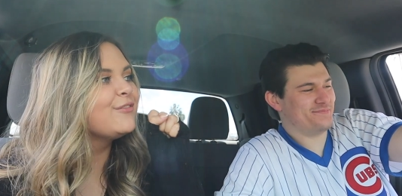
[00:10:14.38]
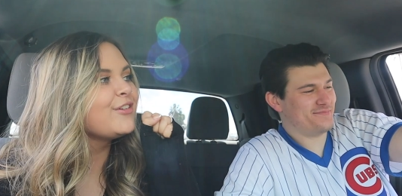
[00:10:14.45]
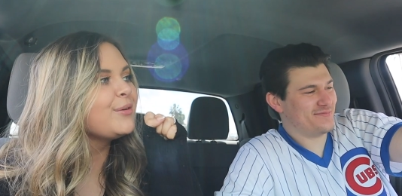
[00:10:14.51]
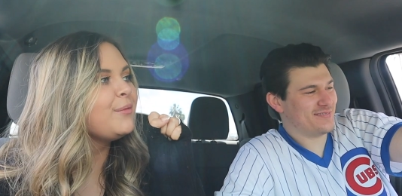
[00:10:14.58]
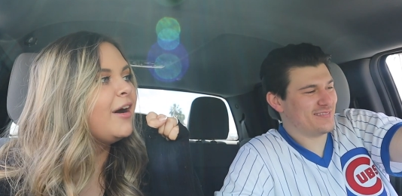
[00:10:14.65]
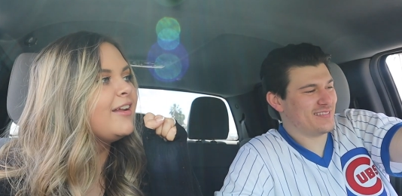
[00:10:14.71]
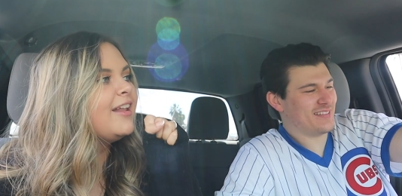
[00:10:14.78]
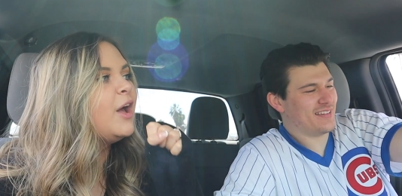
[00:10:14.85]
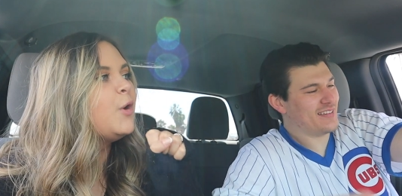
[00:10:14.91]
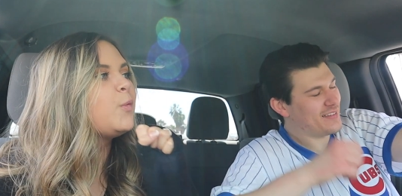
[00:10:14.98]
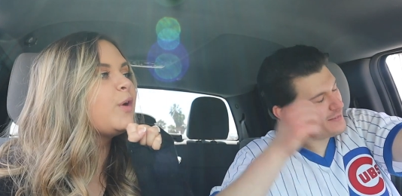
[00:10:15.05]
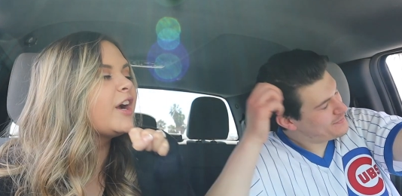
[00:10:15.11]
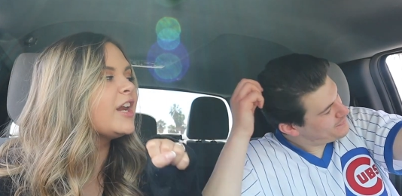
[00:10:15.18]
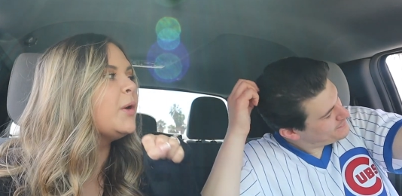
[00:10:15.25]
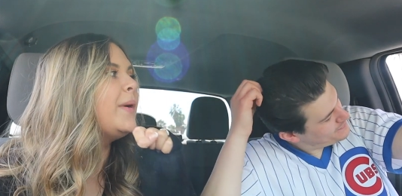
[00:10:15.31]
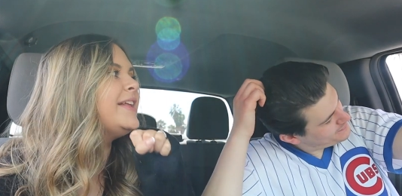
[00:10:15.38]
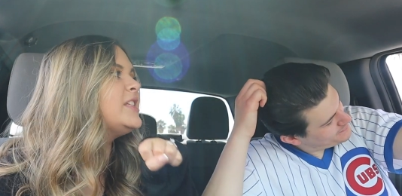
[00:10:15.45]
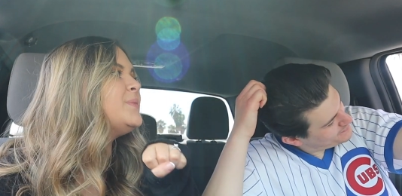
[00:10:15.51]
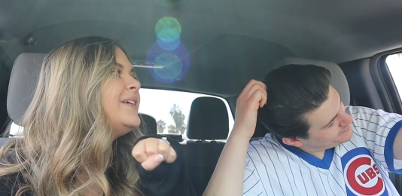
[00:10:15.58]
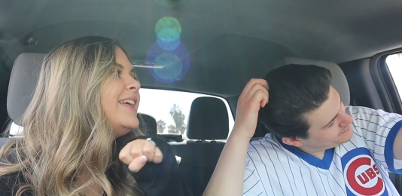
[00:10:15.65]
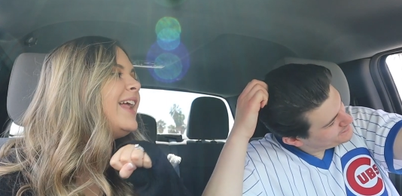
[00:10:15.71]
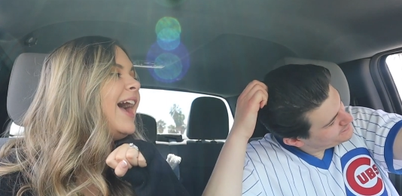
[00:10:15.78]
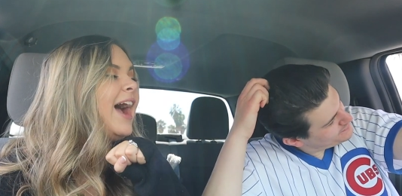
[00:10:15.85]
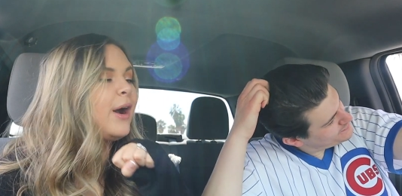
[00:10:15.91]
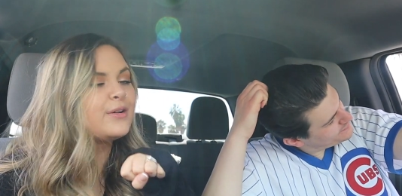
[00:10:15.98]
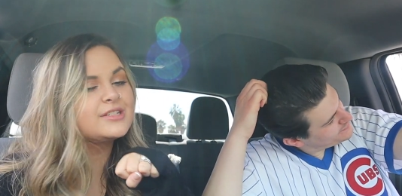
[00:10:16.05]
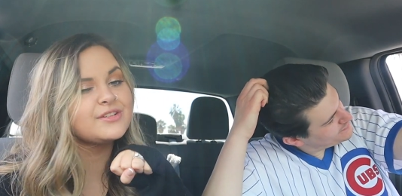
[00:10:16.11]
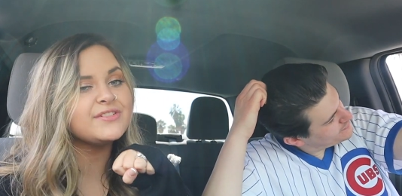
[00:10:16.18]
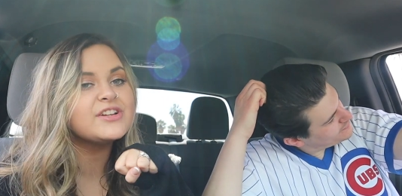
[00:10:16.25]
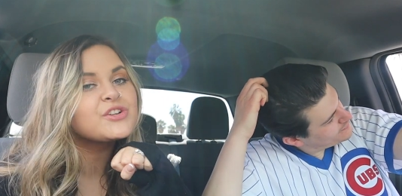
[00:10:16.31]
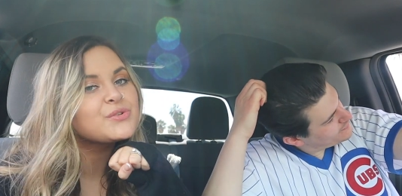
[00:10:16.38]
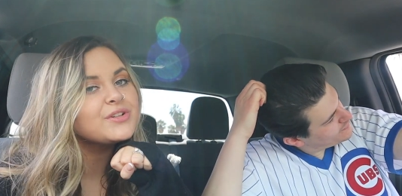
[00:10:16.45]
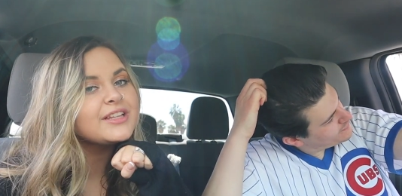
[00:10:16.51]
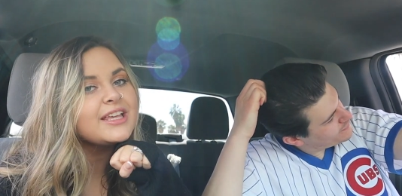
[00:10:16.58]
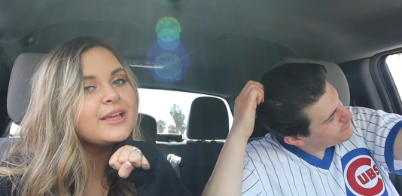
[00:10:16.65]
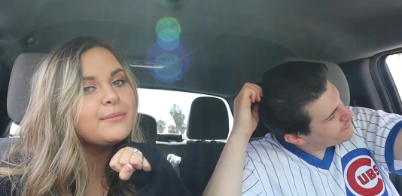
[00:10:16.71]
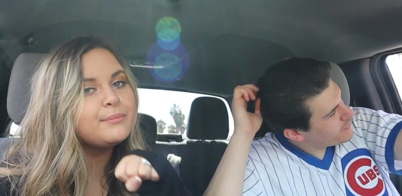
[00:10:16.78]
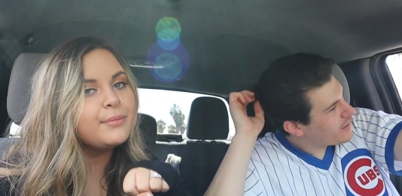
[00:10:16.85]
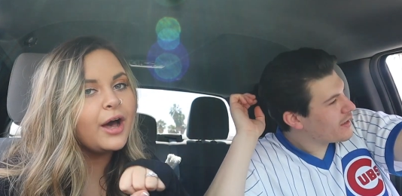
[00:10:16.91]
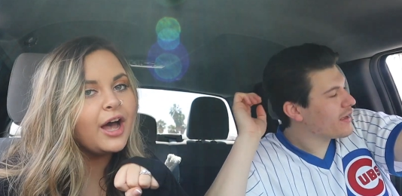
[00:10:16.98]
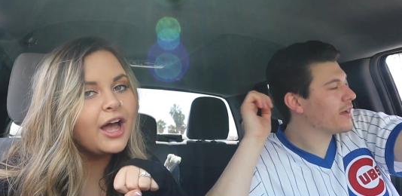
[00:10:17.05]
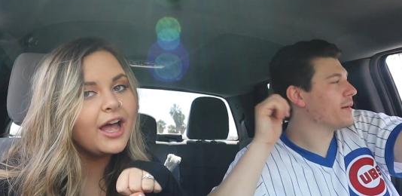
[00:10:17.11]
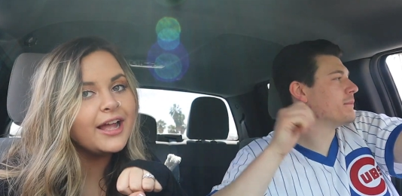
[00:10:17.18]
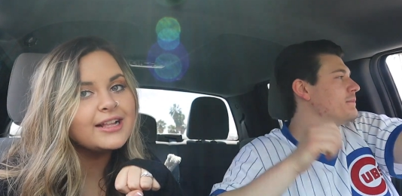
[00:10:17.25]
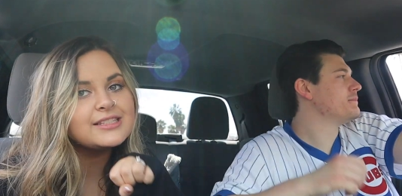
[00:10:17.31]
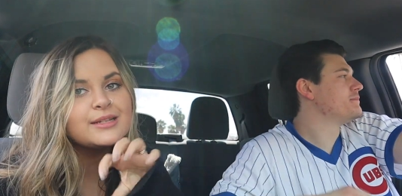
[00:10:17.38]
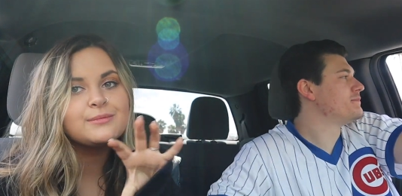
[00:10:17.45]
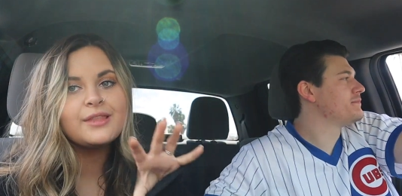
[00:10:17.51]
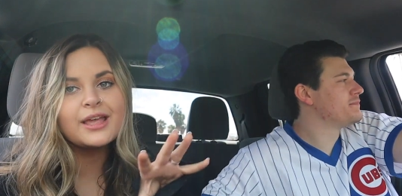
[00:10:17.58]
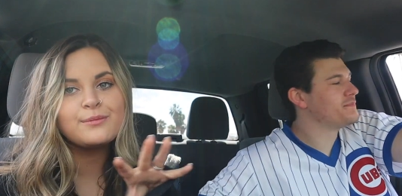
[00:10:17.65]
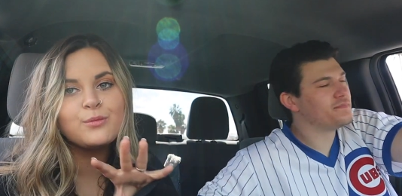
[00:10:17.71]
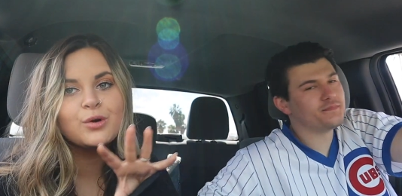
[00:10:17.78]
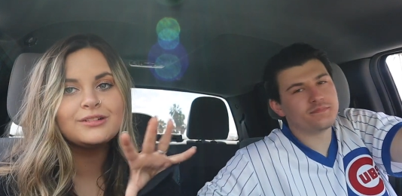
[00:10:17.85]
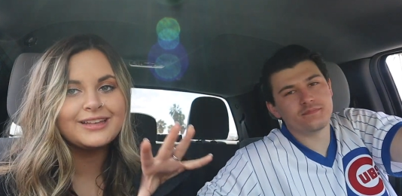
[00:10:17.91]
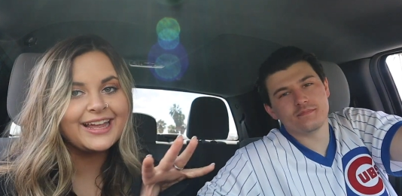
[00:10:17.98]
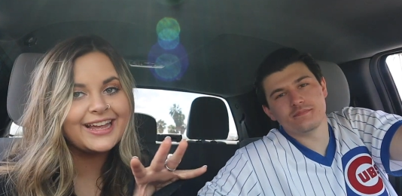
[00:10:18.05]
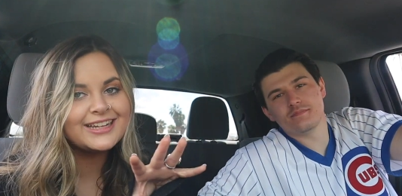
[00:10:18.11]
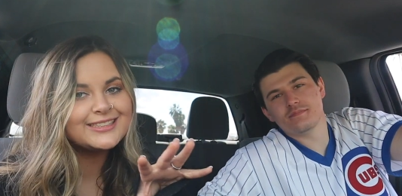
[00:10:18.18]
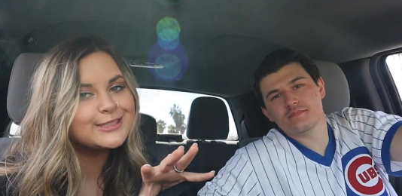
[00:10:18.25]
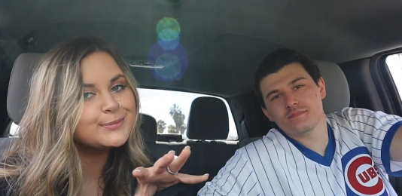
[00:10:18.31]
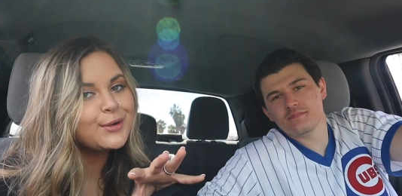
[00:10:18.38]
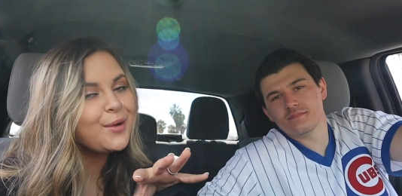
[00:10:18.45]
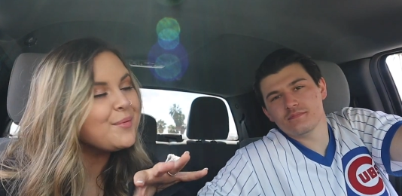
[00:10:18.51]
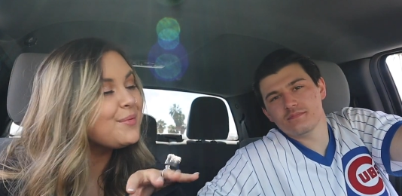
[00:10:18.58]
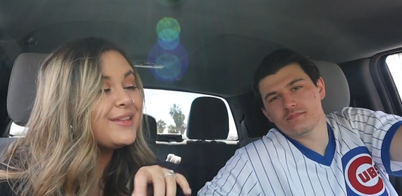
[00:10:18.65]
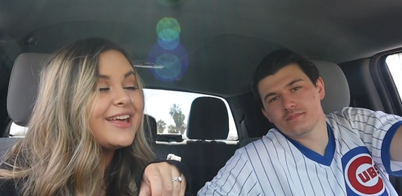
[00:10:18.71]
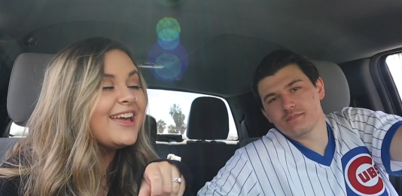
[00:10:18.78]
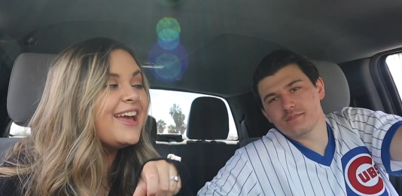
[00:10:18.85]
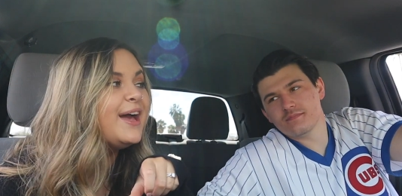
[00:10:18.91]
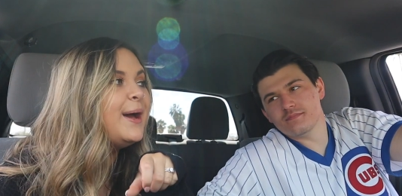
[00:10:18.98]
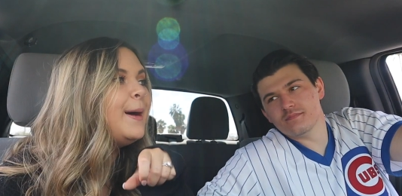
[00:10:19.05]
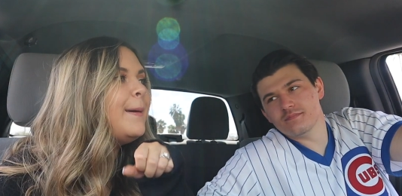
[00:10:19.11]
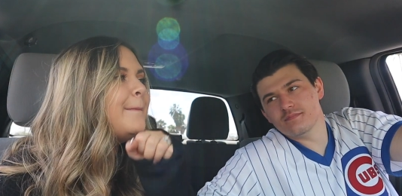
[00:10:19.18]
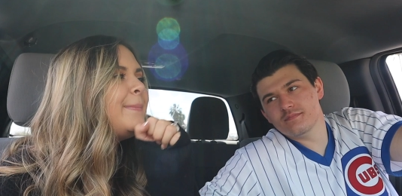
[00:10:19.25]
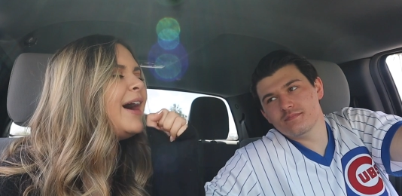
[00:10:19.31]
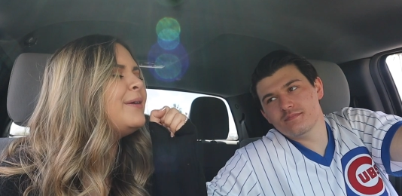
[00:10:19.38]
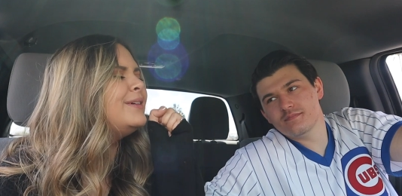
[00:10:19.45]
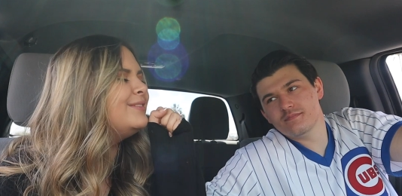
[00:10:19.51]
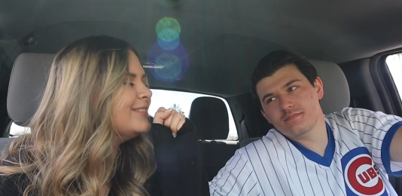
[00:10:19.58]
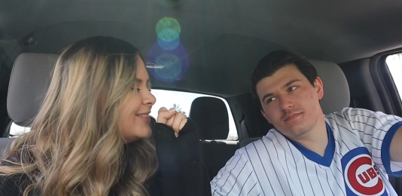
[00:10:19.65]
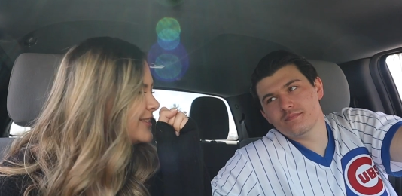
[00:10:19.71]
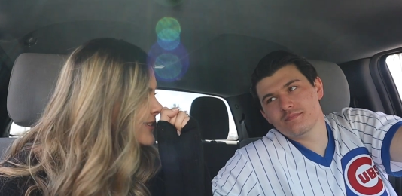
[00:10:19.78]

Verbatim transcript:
Speaker 1: one. for one. We're gonna wait till we get a house eventually, but yeah. and like more land probably. Mm -hmm. I want one